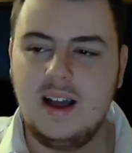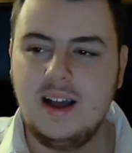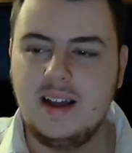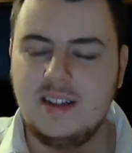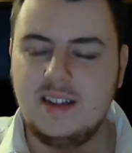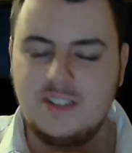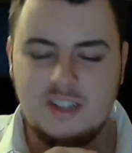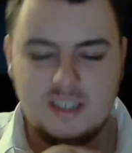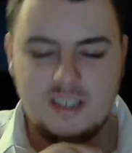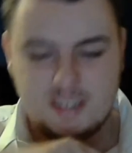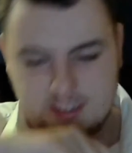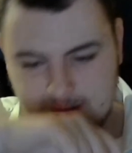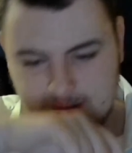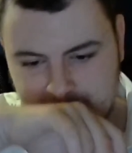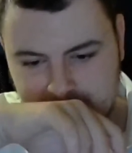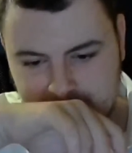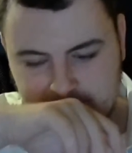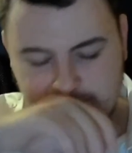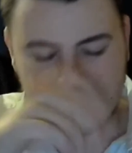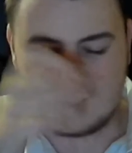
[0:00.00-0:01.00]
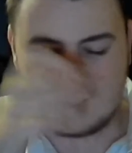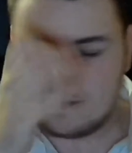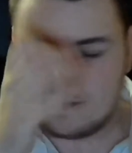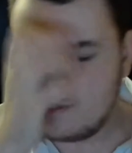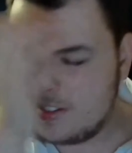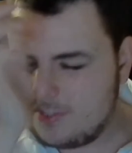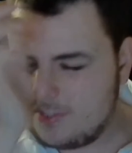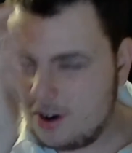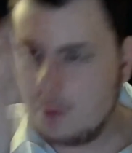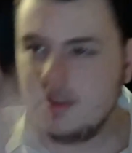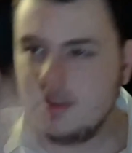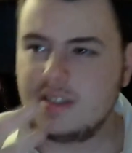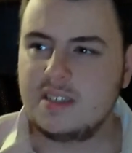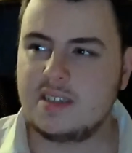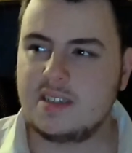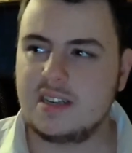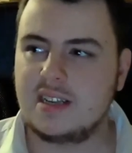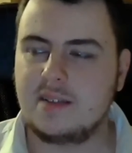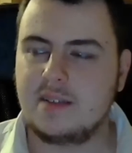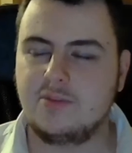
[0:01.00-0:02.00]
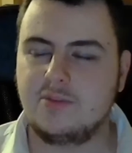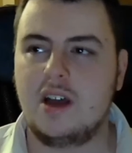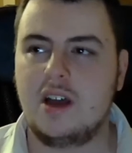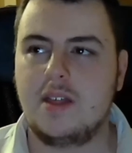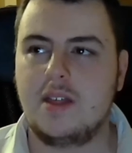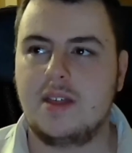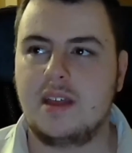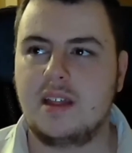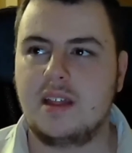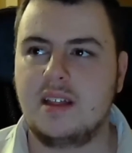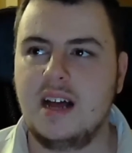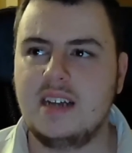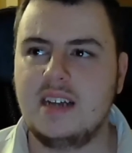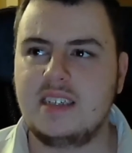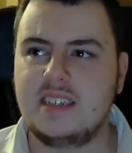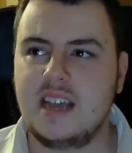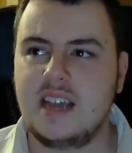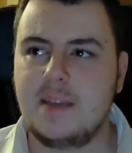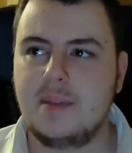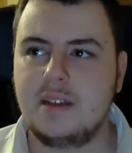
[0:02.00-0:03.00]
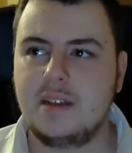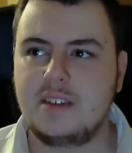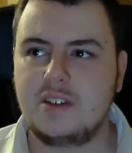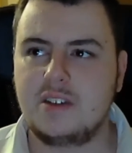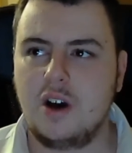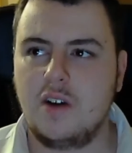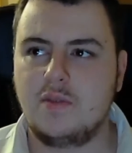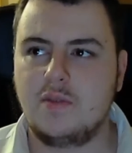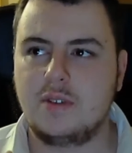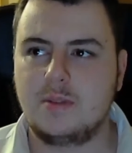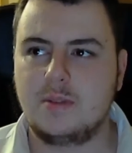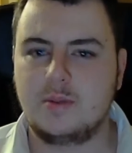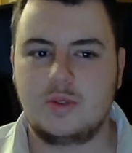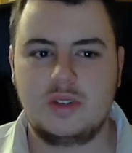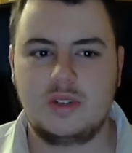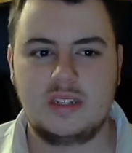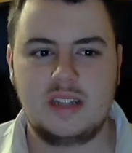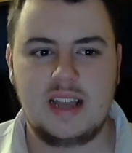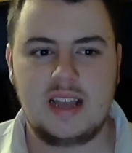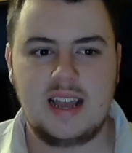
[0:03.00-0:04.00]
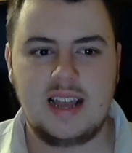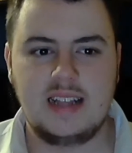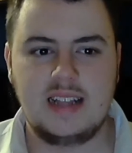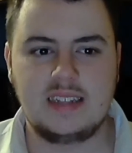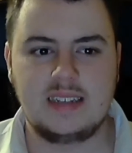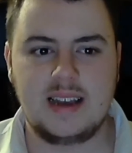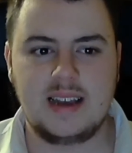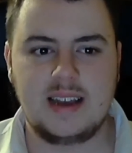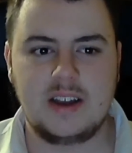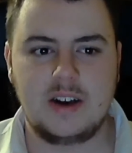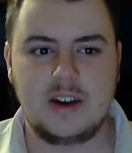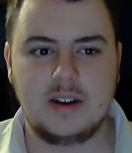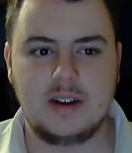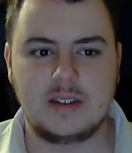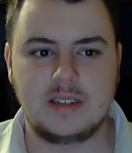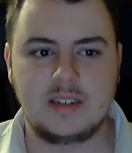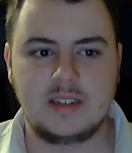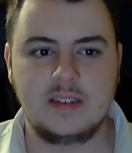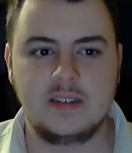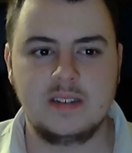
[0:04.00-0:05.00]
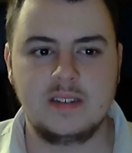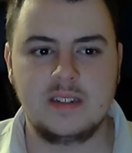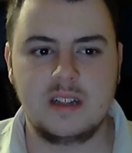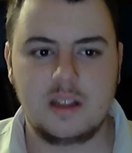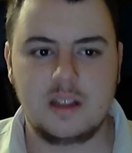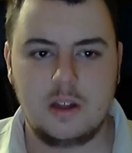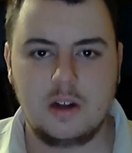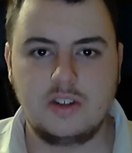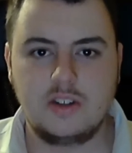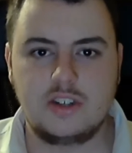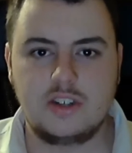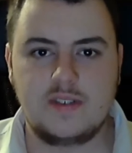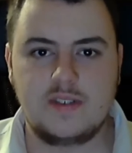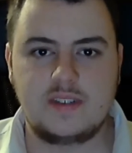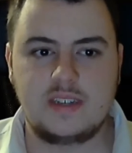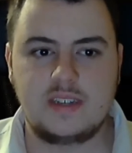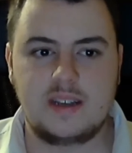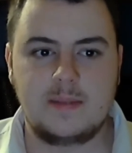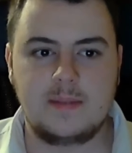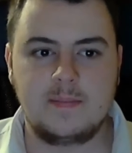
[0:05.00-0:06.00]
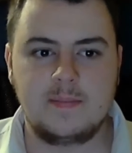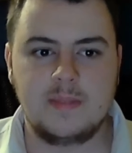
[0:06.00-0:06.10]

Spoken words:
just... Performance is like, I'm trying to think, last time it sort of was between 8 and 10 hours longevity.